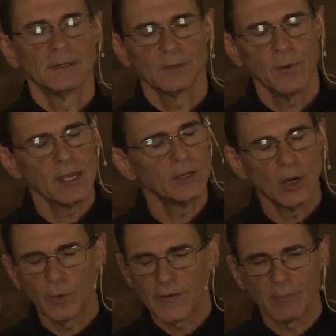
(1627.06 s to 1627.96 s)
We can know
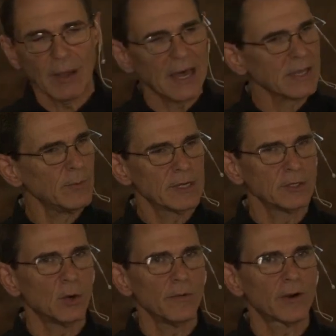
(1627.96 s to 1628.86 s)
with our body, we can
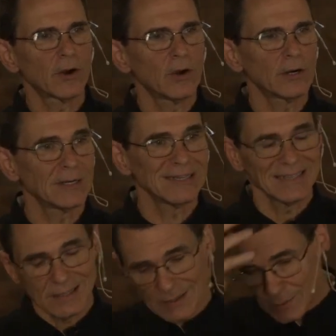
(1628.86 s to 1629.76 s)
know with our heart,
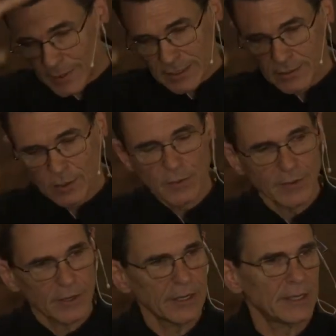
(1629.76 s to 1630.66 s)
we can know with
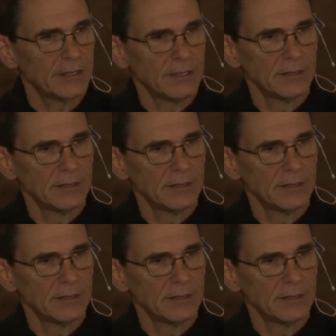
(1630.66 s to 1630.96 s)
our head.